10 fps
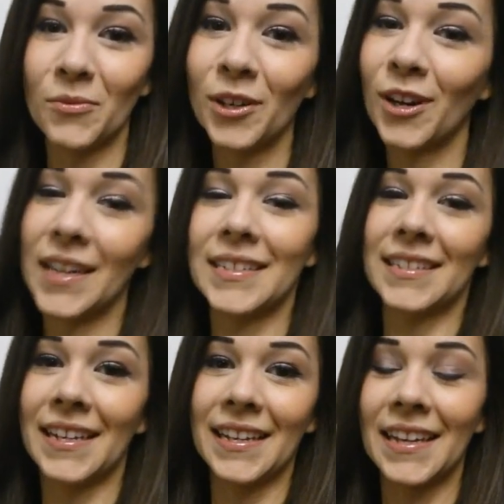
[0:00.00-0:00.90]
We're
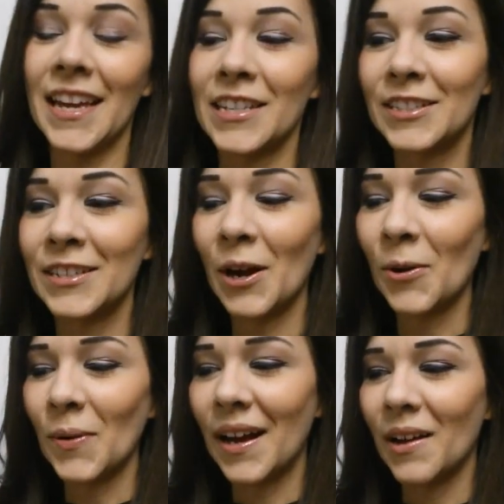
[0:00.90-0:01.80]
crazy.
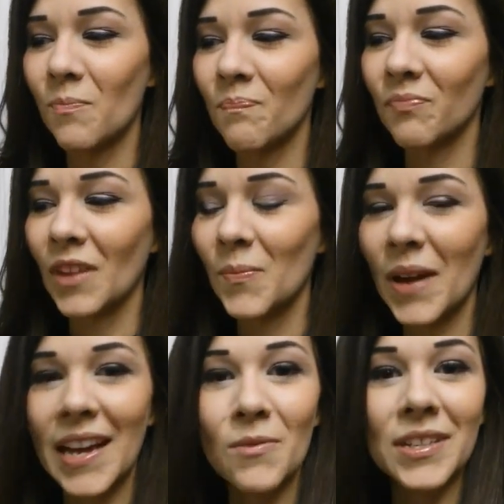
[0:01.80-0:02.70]
So, um, but
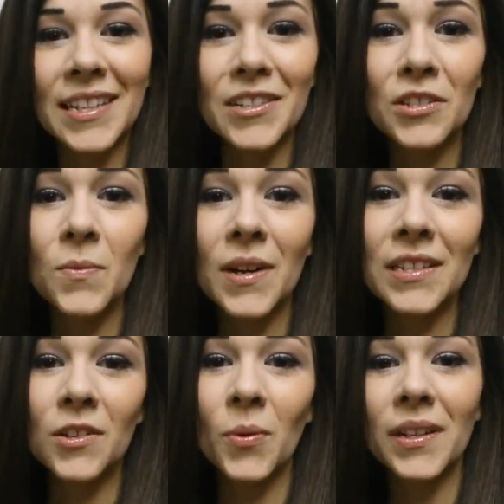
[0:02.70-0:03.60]
anyways, I just wanted
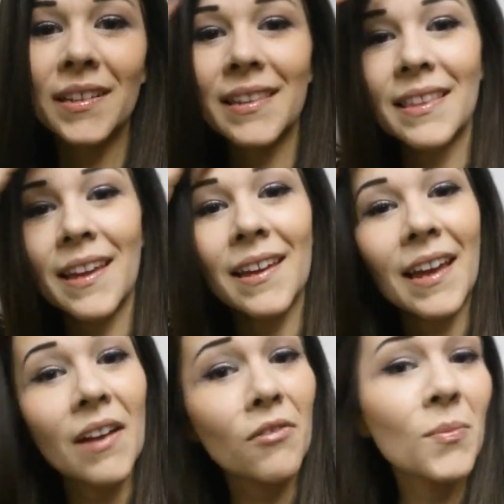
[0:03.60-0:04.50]
to quickly
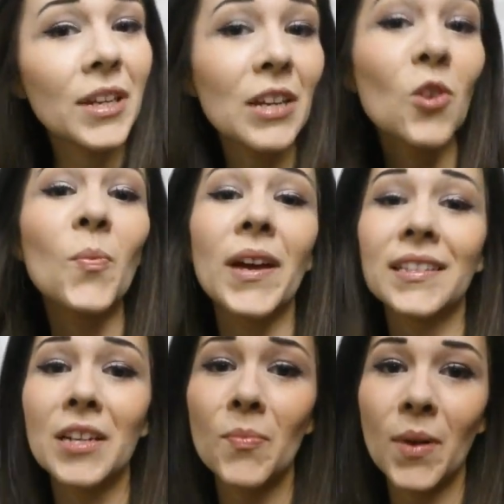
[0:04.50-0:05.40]
thank everybody who
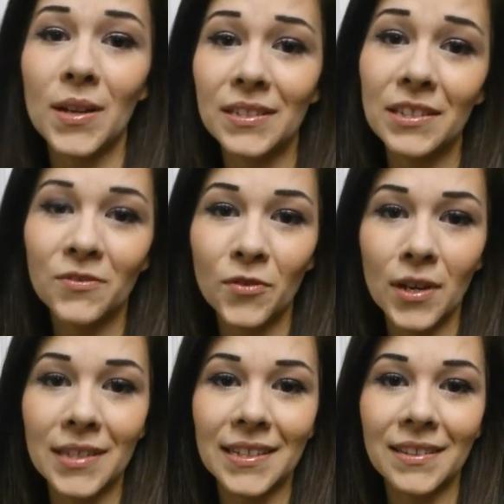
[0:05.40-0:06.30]
picked up boxes for
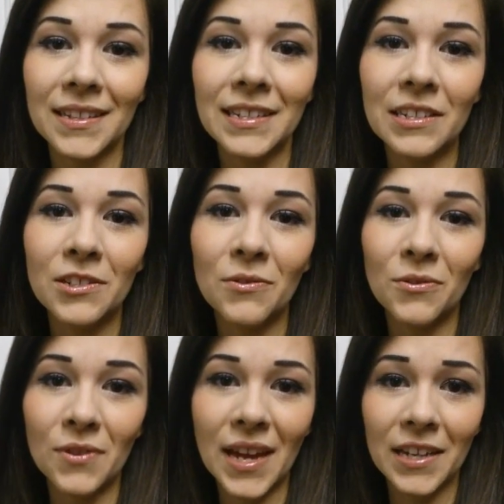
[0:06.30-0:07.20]
us at the
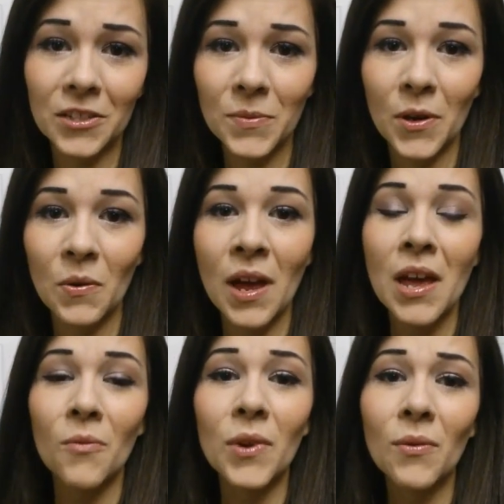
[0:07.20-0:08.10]
D23 Expo.
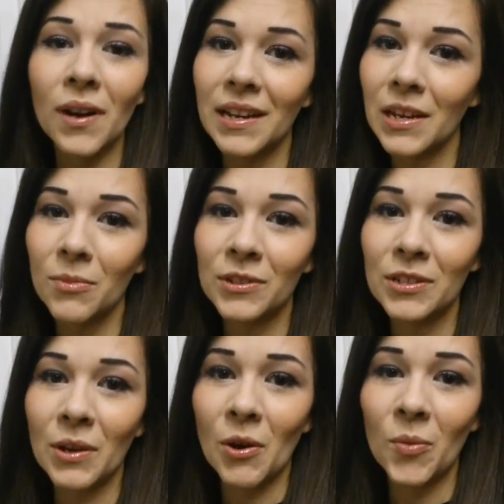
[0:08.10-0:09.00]
We were unable
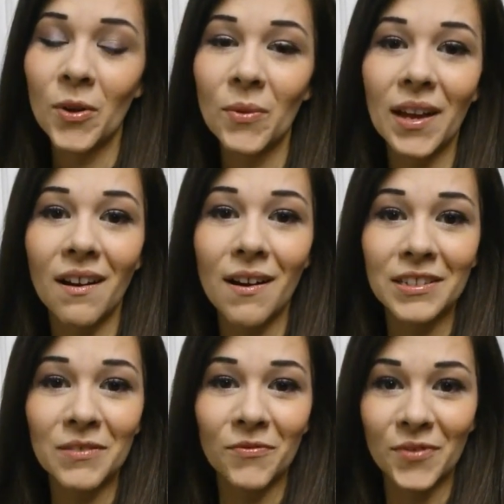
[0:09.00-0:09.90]
to go, but we had
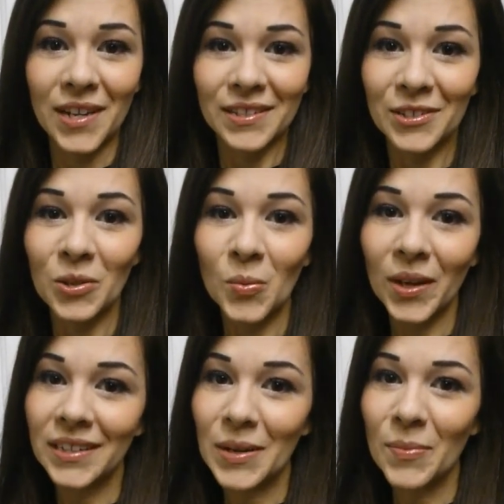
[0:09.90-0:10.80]
awesome friends who
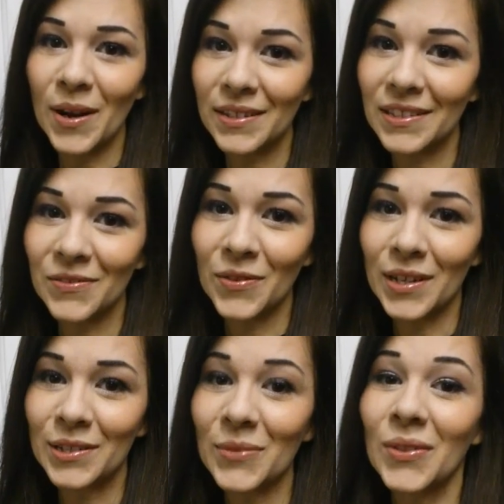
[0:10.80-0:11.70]
picked up boxes for
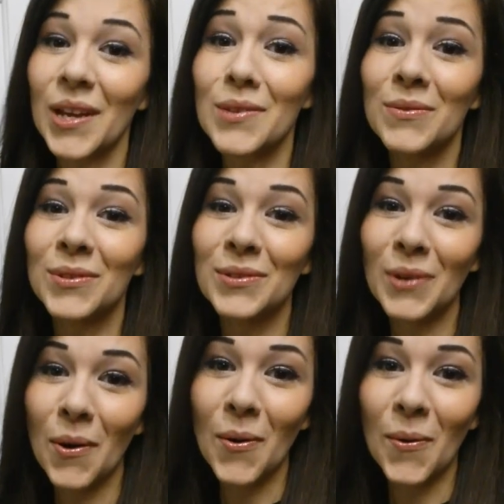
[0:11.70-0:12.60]
us. So thank you
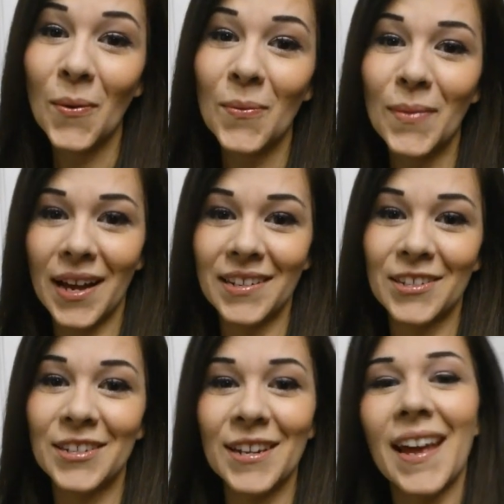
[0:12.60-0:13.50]
so
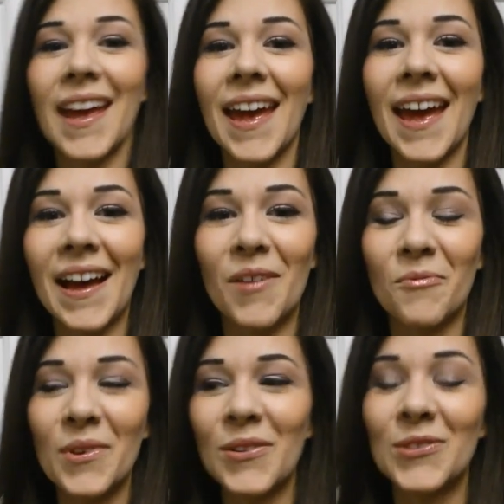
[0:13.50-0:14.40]
much. Um,
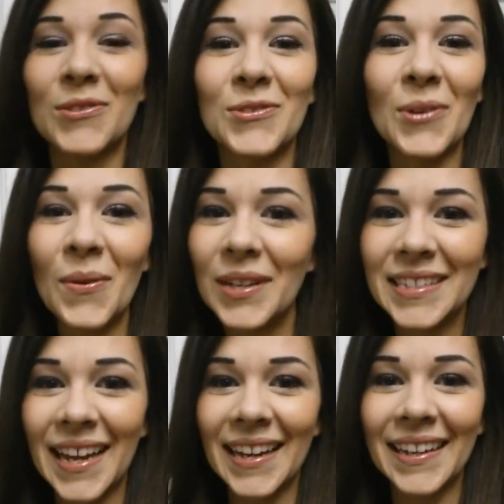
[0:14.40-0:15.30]
we are just so
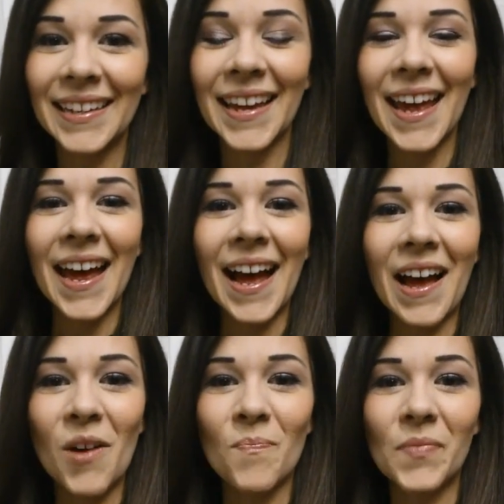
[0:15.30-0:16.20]
excited.
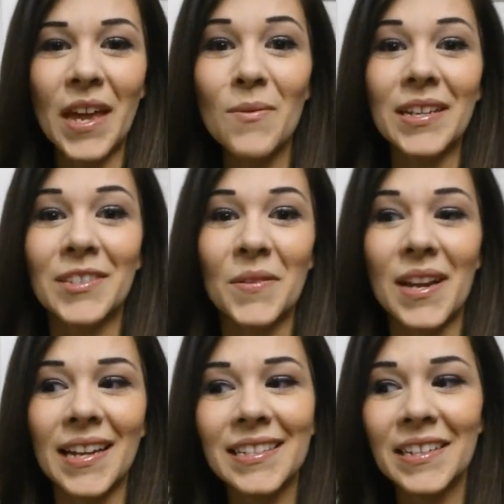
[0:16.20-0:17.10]
Um, anyway, so the
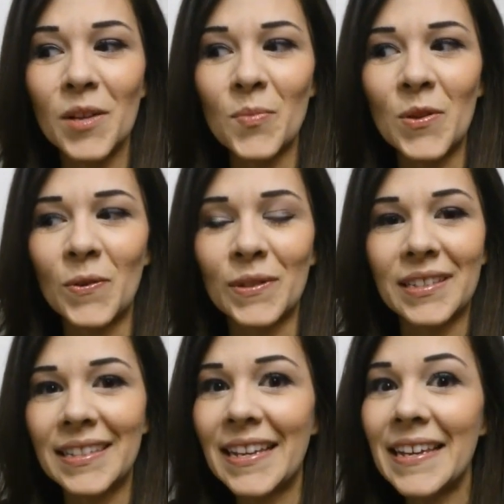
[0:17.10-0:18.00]
next clip you will
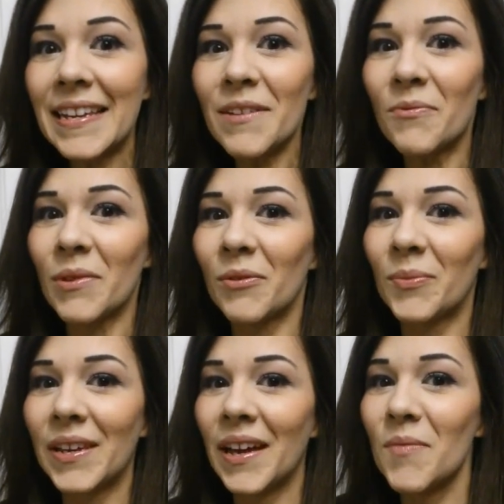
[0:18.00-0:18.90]
see, we will
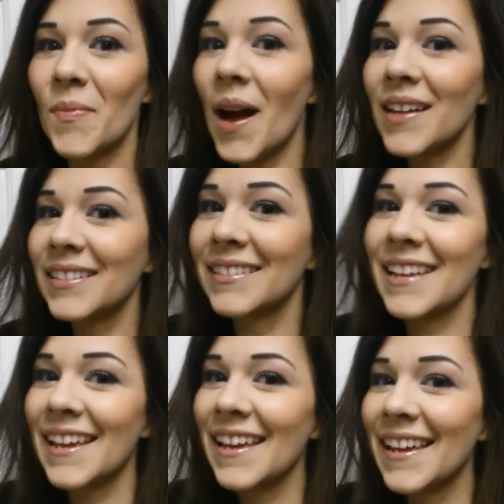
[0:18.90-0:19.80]
be
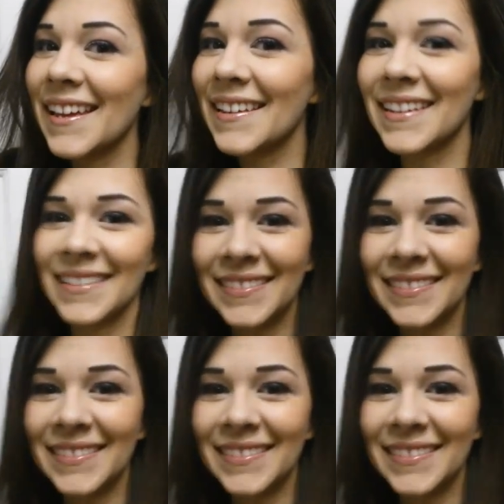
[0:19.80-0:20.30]
unboxing.